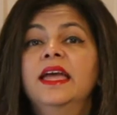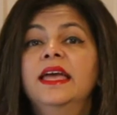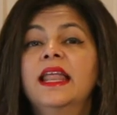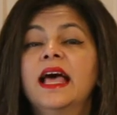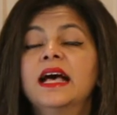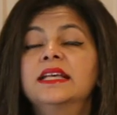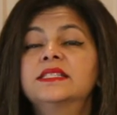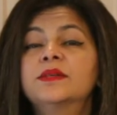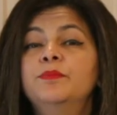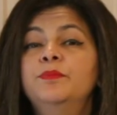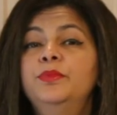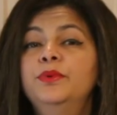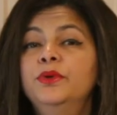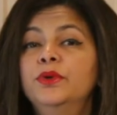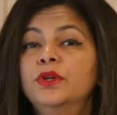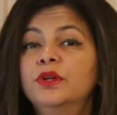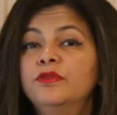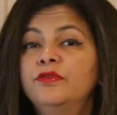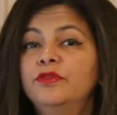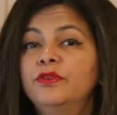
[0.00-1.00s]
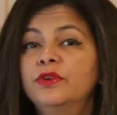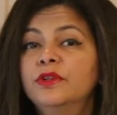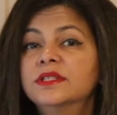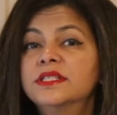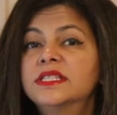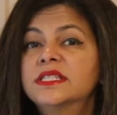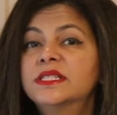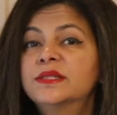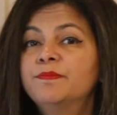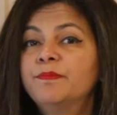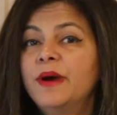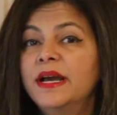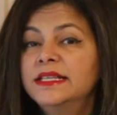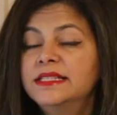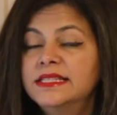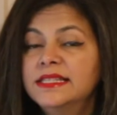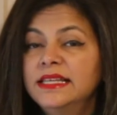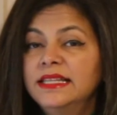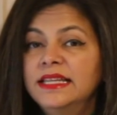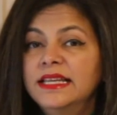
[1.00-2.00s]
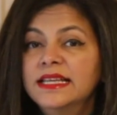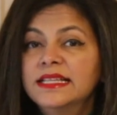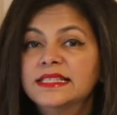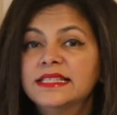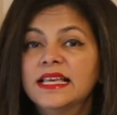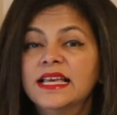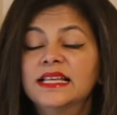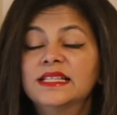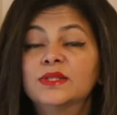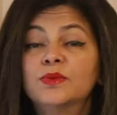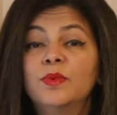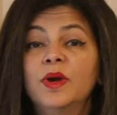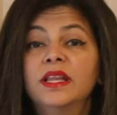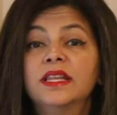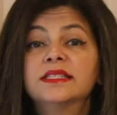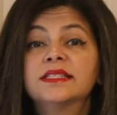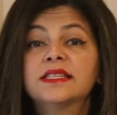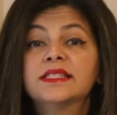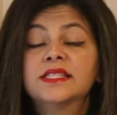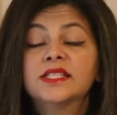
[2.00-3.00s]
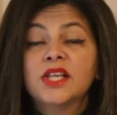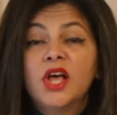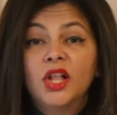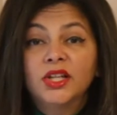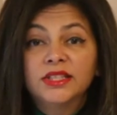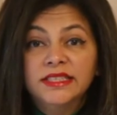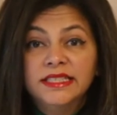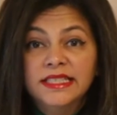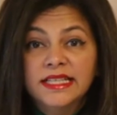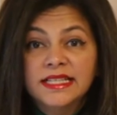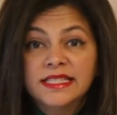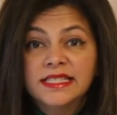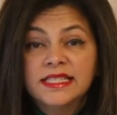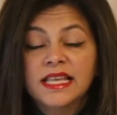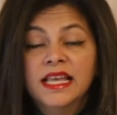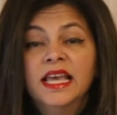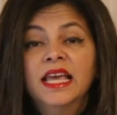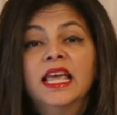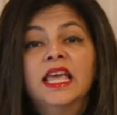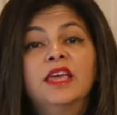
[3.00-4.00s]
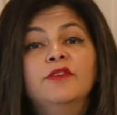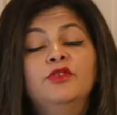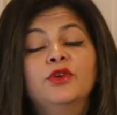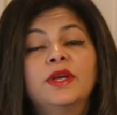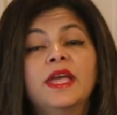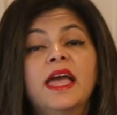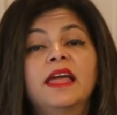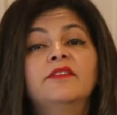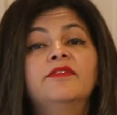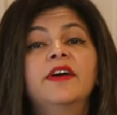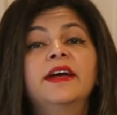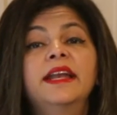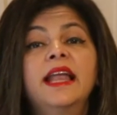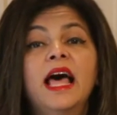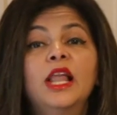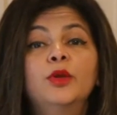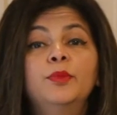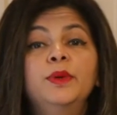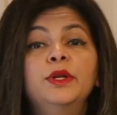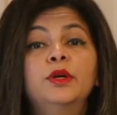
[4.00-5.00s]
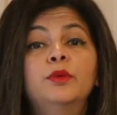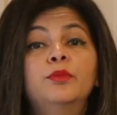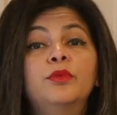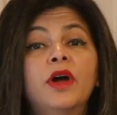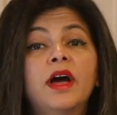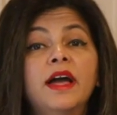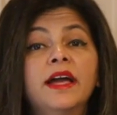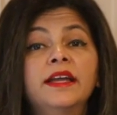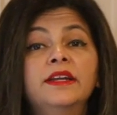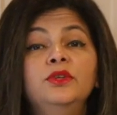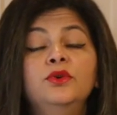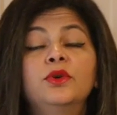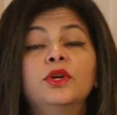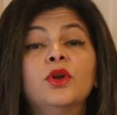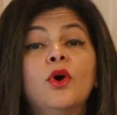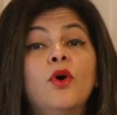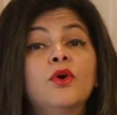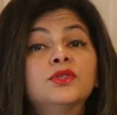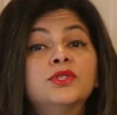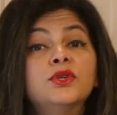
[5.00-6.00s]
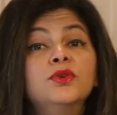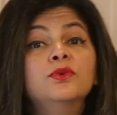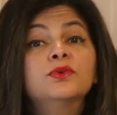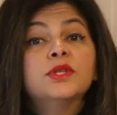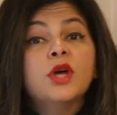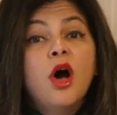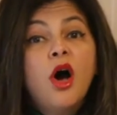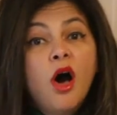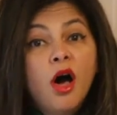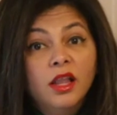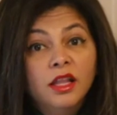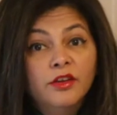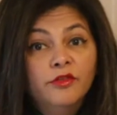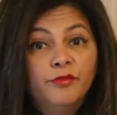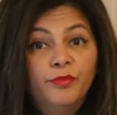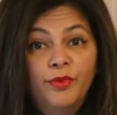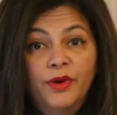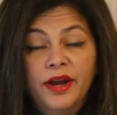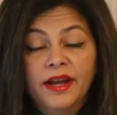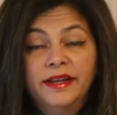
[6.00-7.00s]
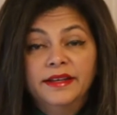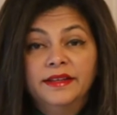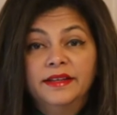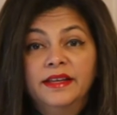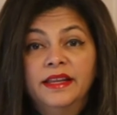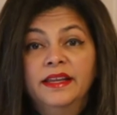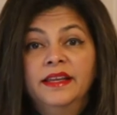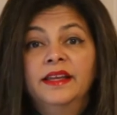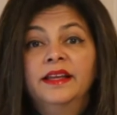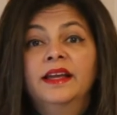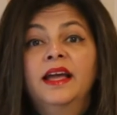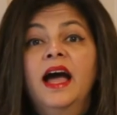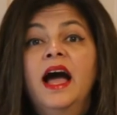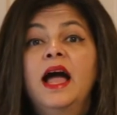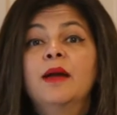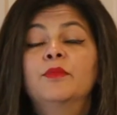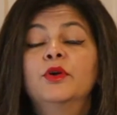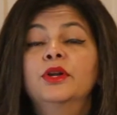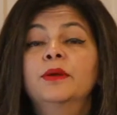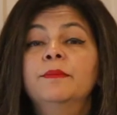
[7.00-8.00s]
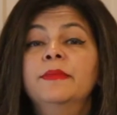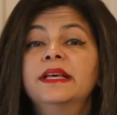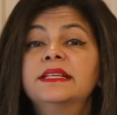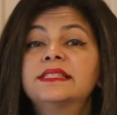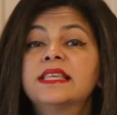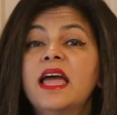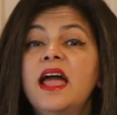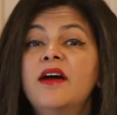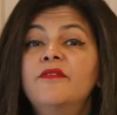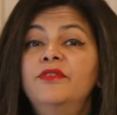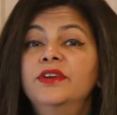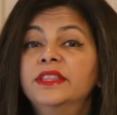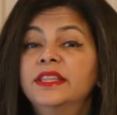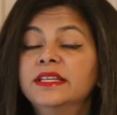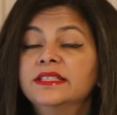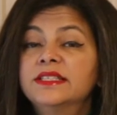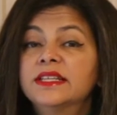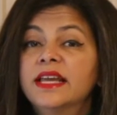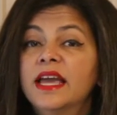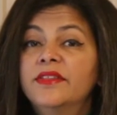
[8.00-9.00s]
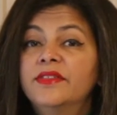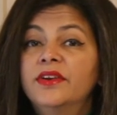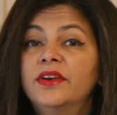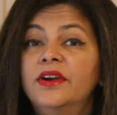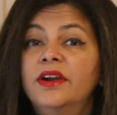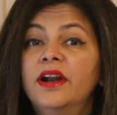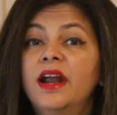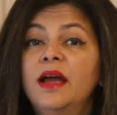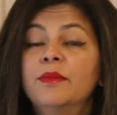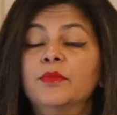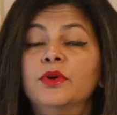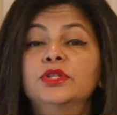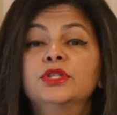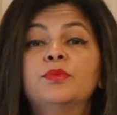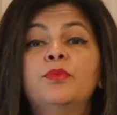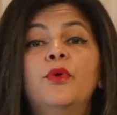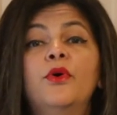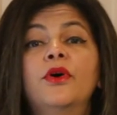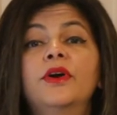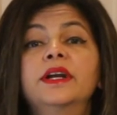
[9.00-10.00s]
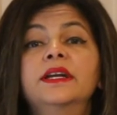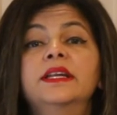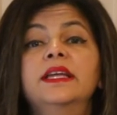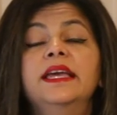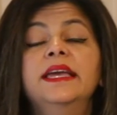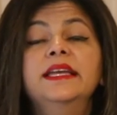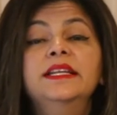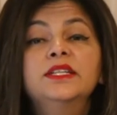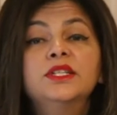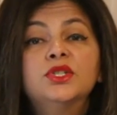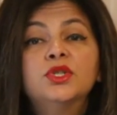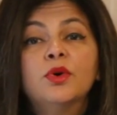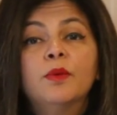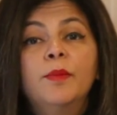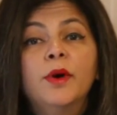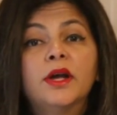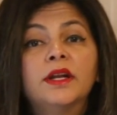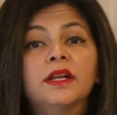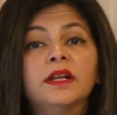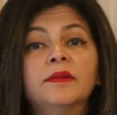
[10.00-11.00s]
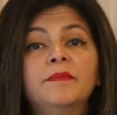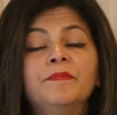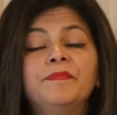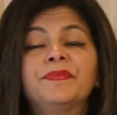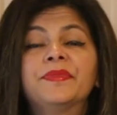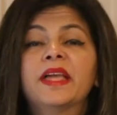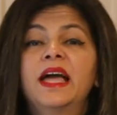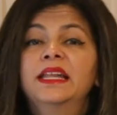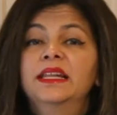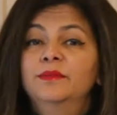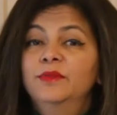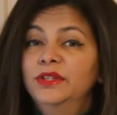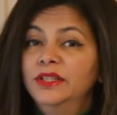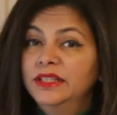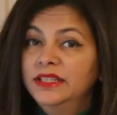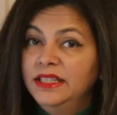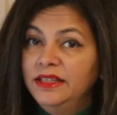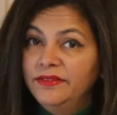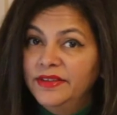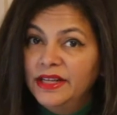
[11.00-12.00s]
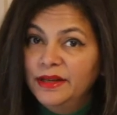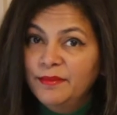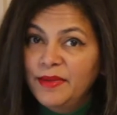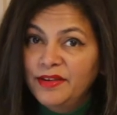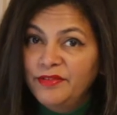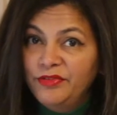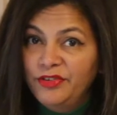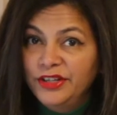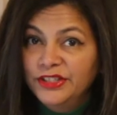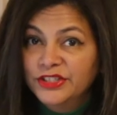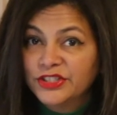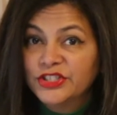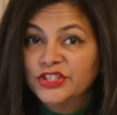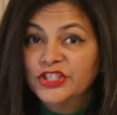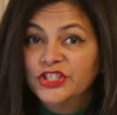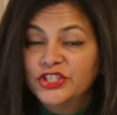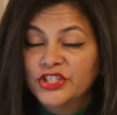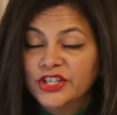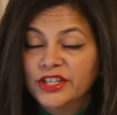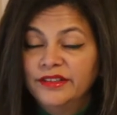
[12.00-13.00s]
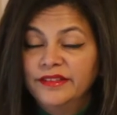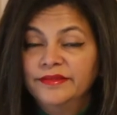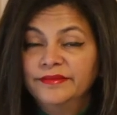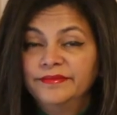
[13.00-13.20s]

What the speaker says: It has a beautiful spiciness as well as a saltiness. If you can't find jalapeno brine, you can also use olive brine. I'm going to mix everything together. I'm going to pour it into a bottle and I'm going to leave it in my fridge to chill.